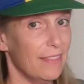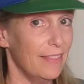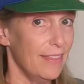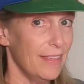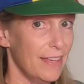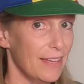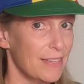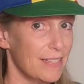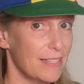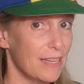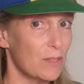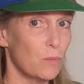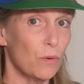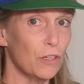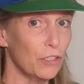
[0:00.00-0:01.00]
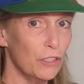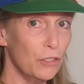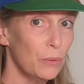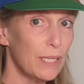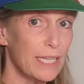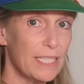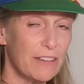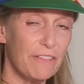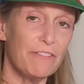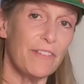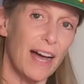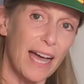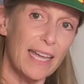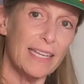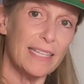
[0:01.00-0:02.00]
This is where you get to
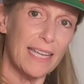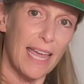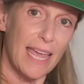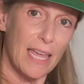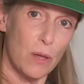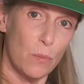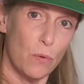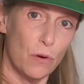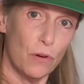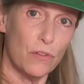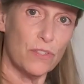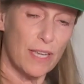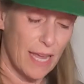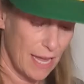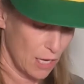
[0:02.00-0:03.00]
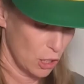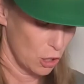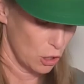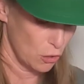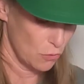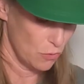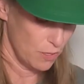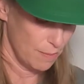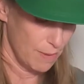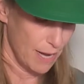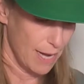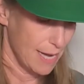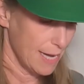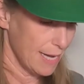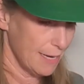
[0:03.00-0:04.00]
find A words and glue them
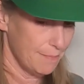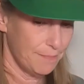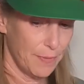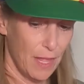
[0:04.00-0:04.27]
on.